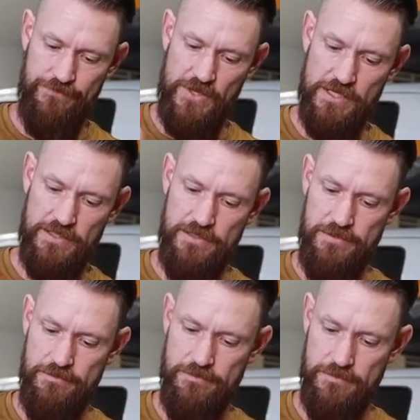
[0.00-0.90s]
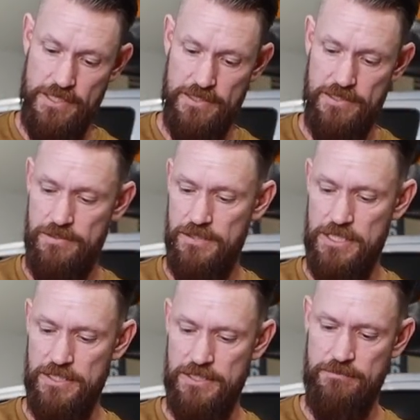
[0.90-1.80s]
this
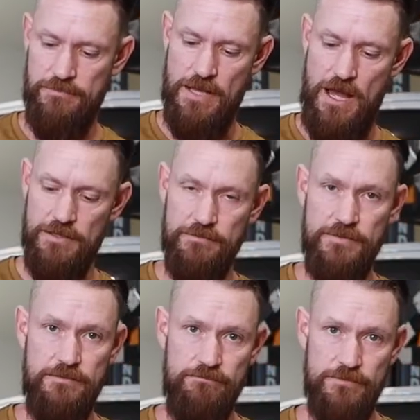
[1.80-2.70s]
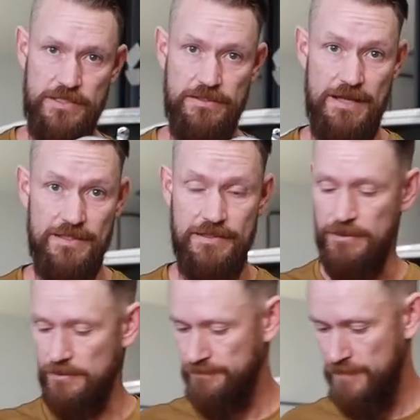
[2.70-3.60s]
is not
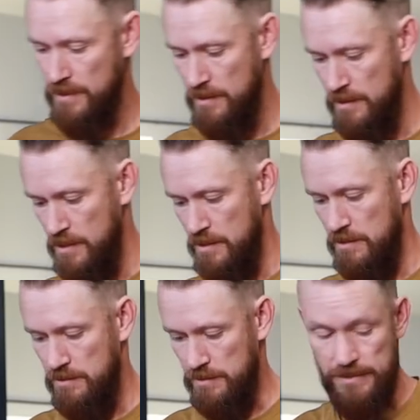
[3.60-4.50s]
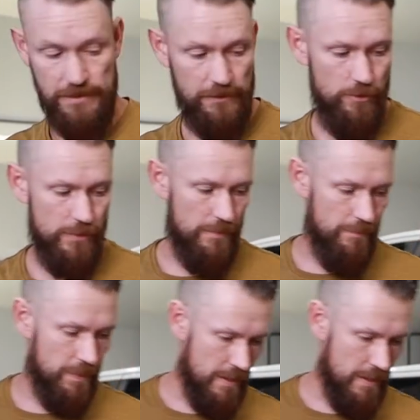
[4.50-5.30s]
steel. This is aluminum.